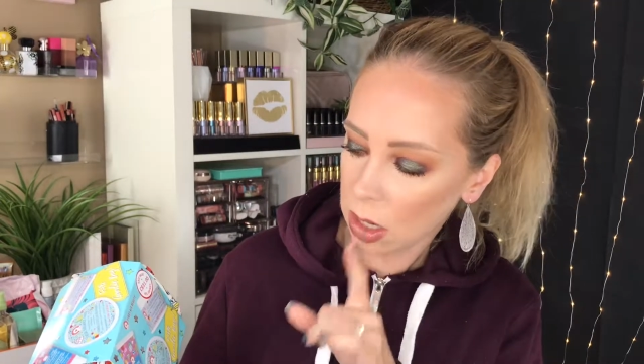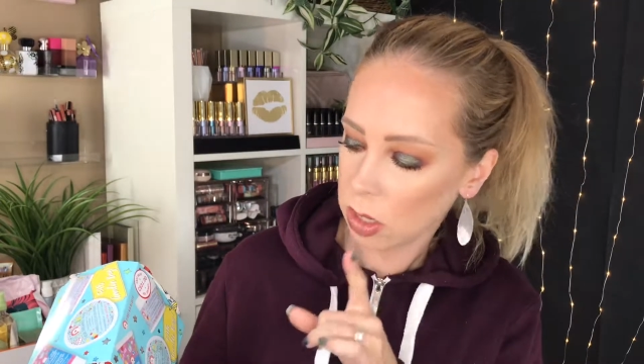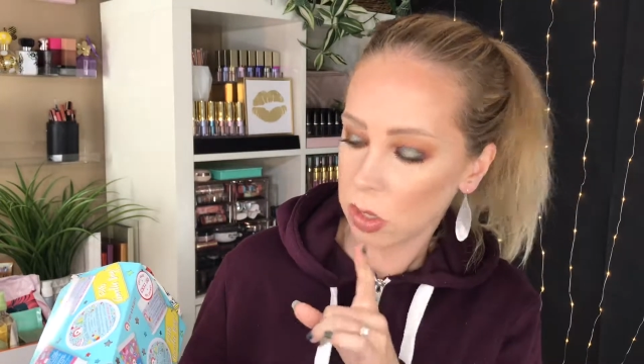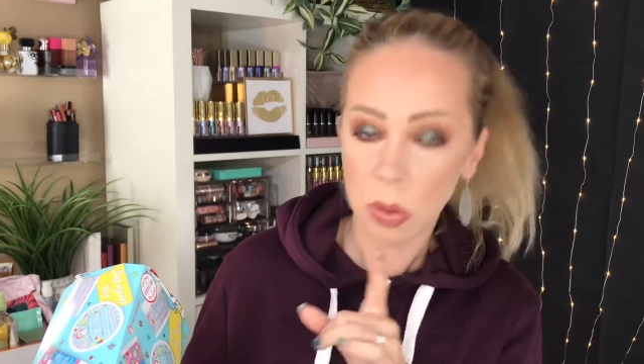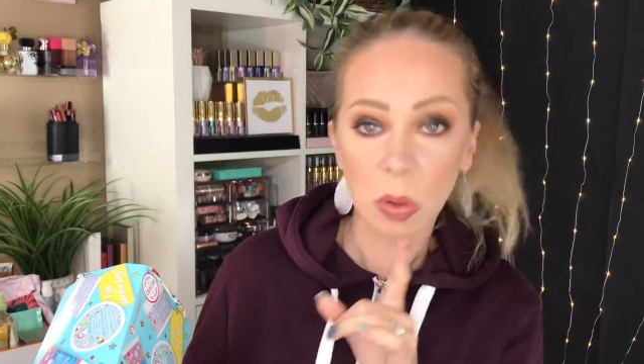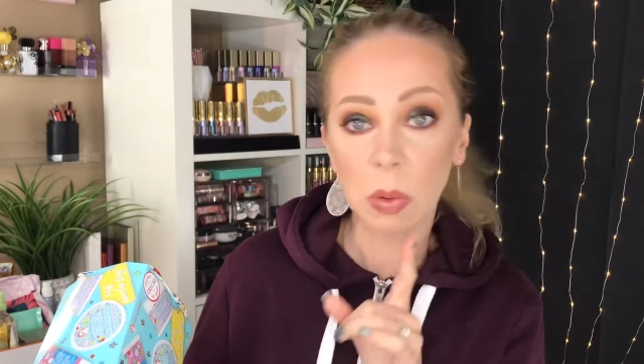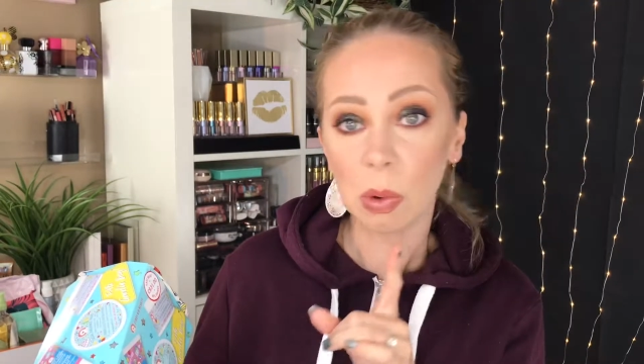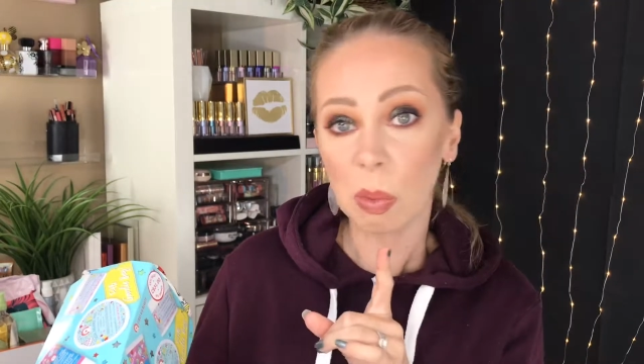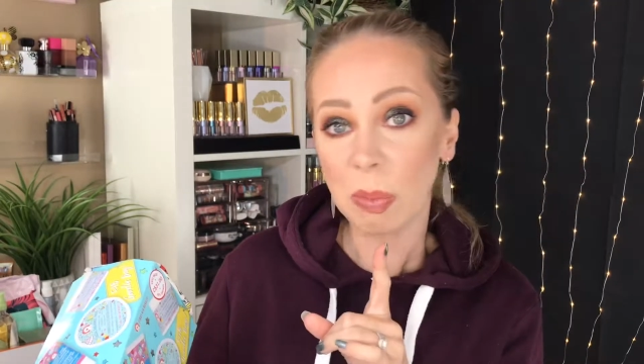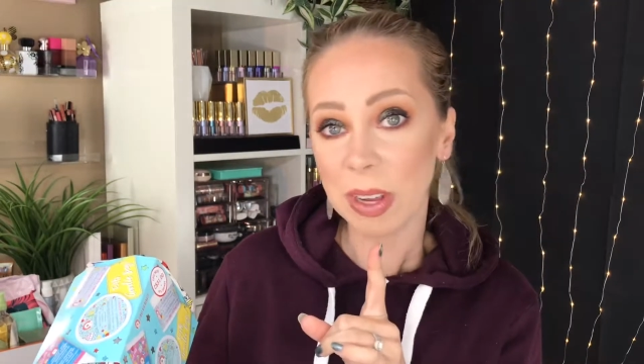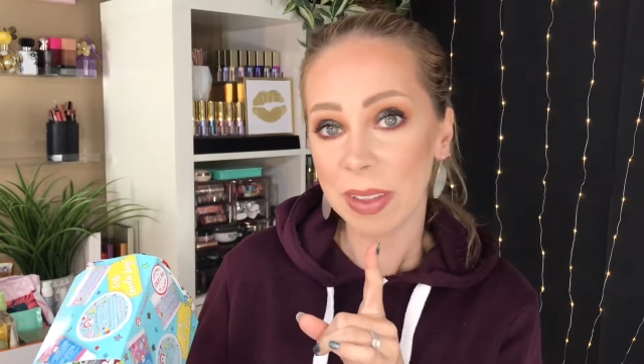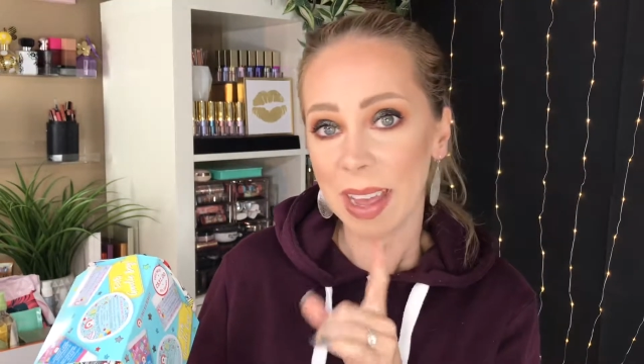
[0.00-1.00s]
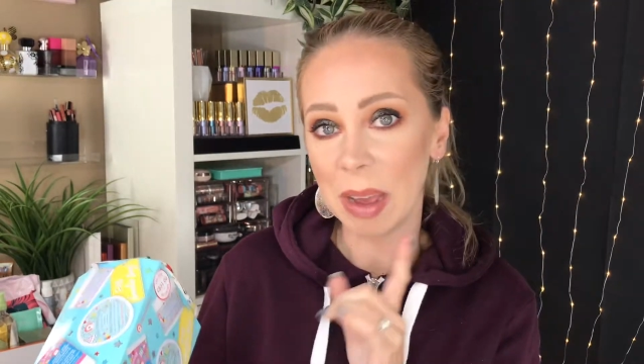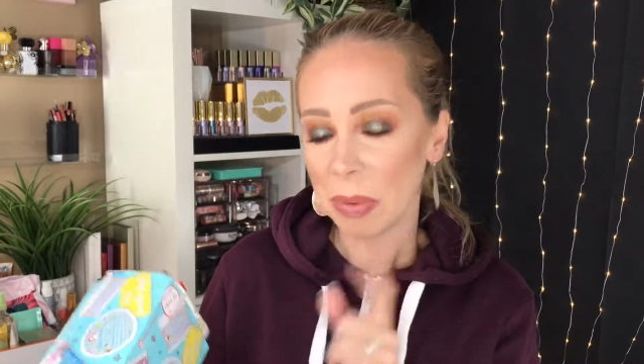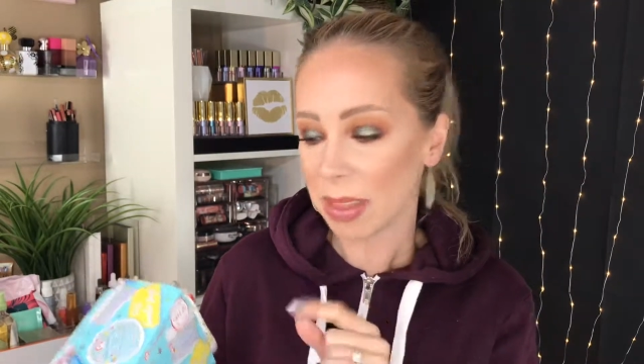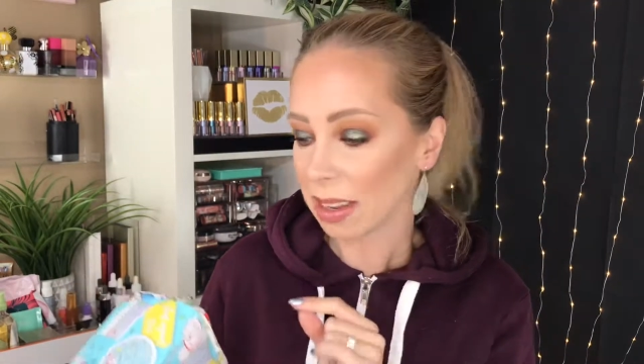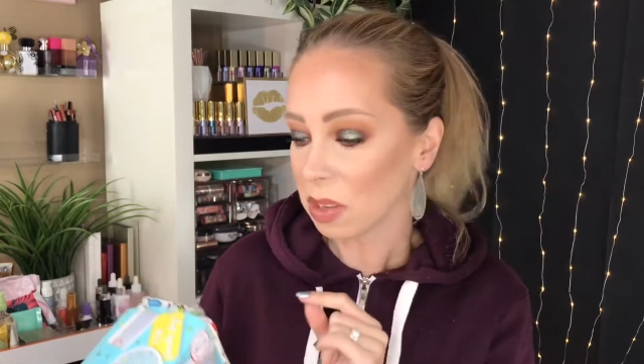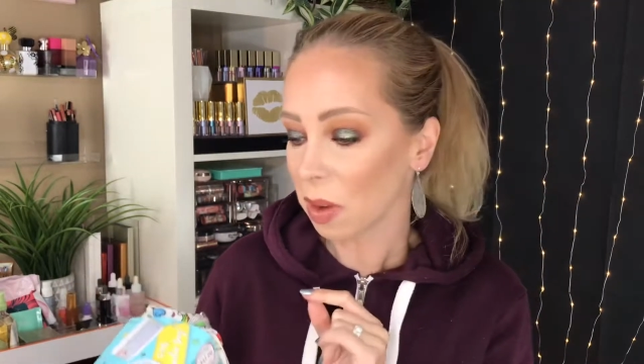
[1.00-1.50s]
Don't quote me on that, but
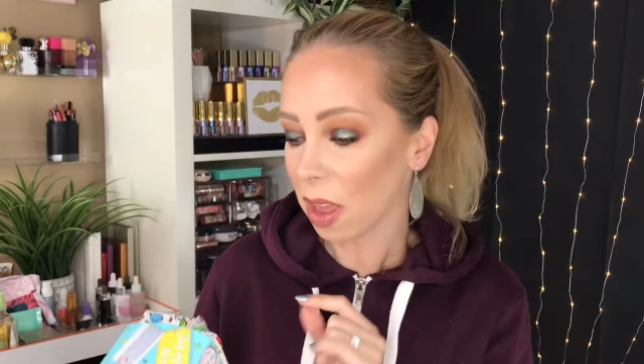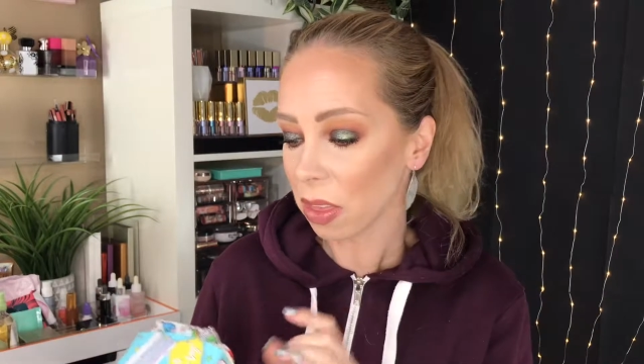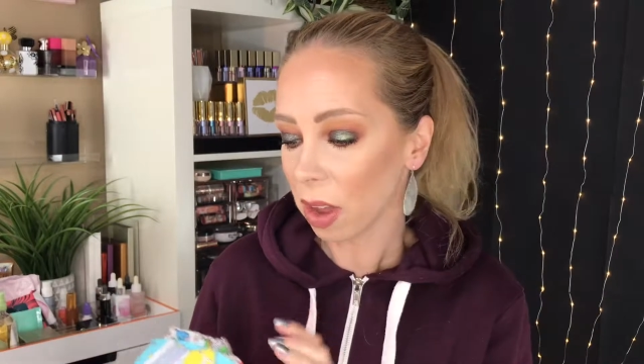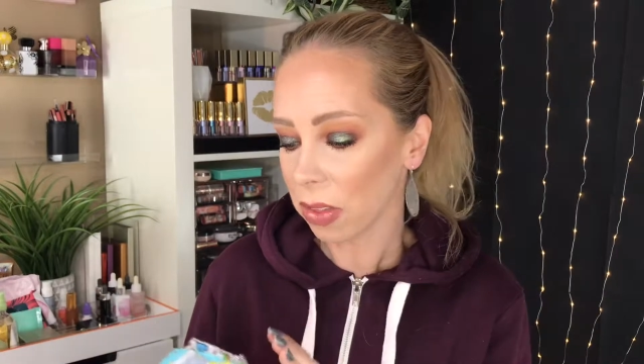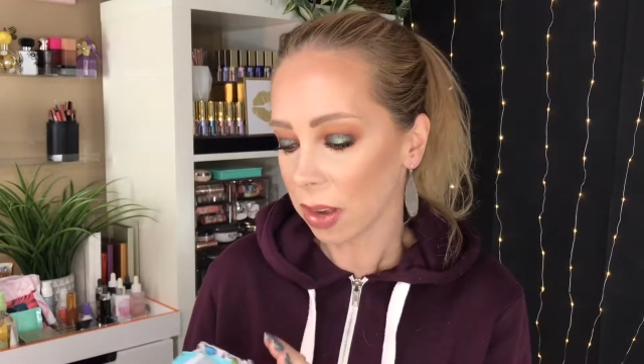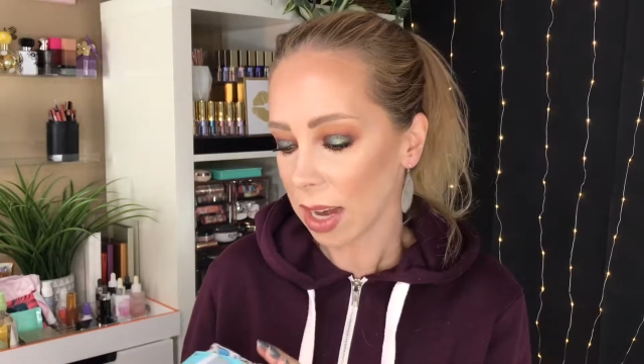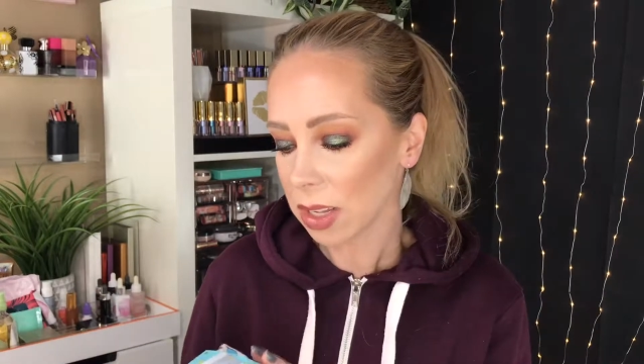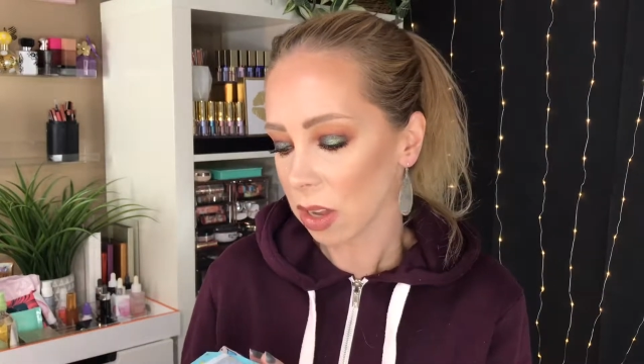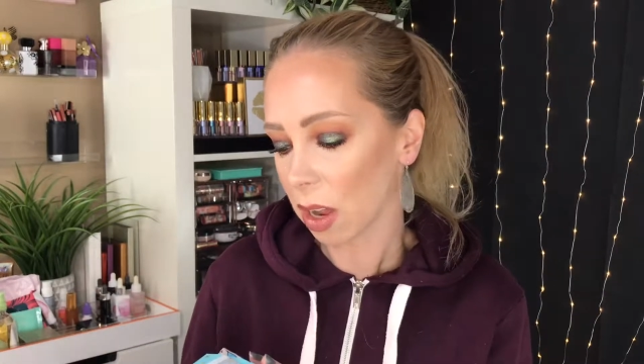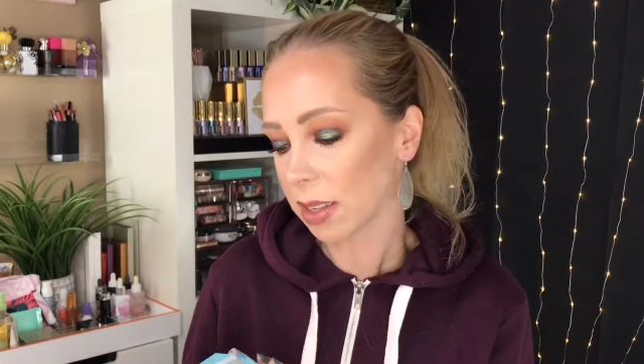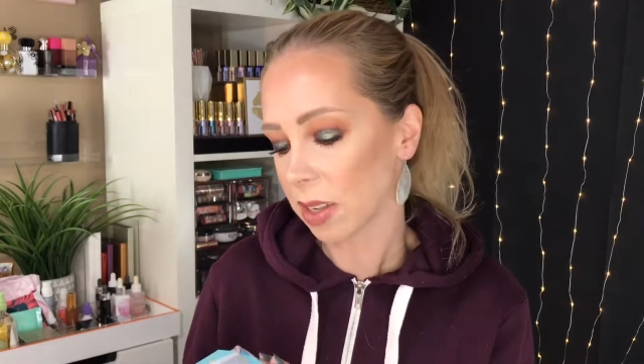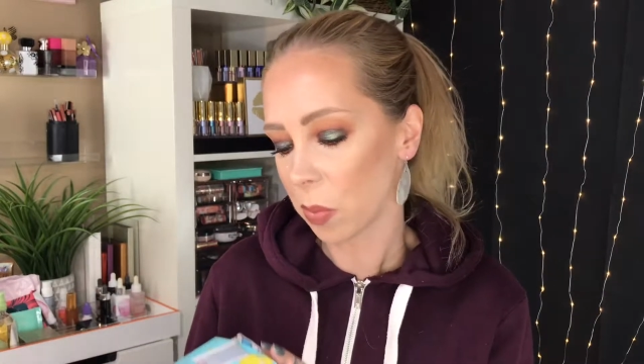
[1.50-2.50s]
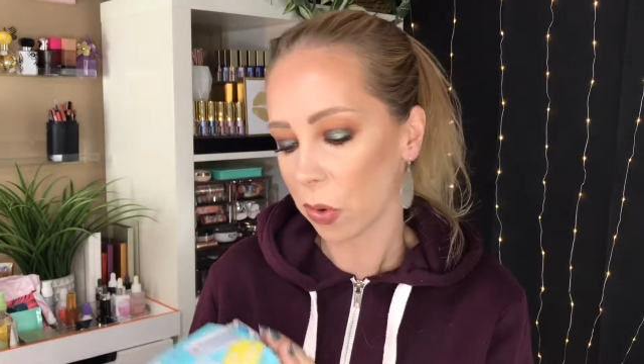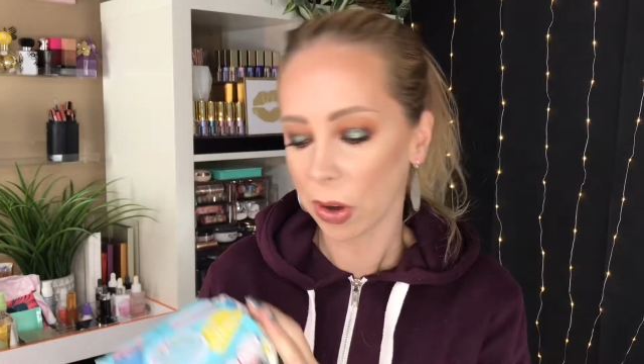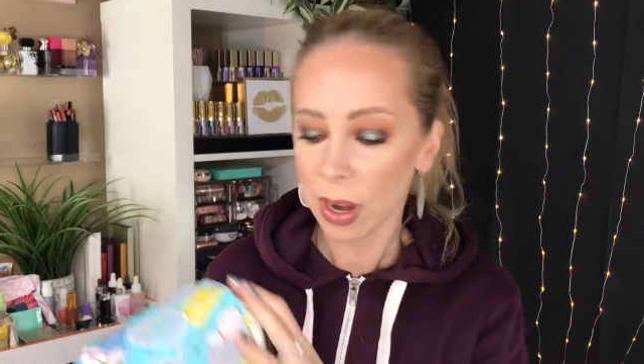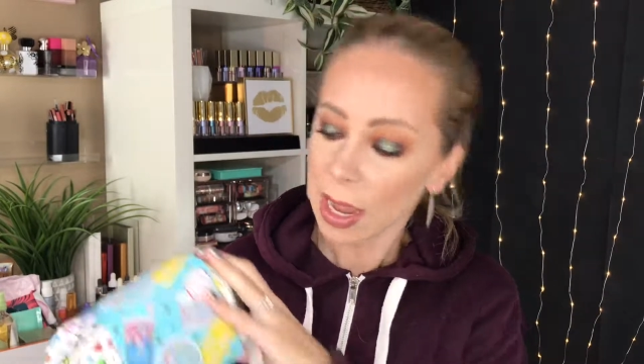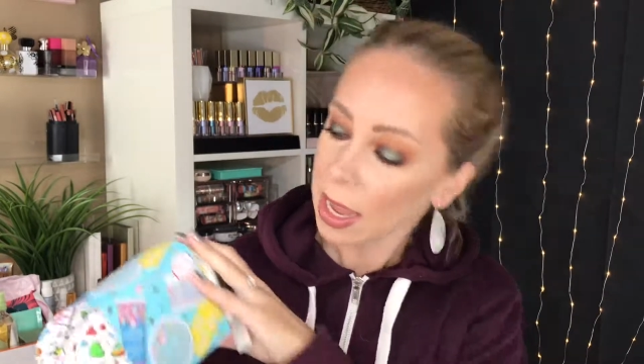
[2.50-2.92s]
that's what I thought that I saw somewhere.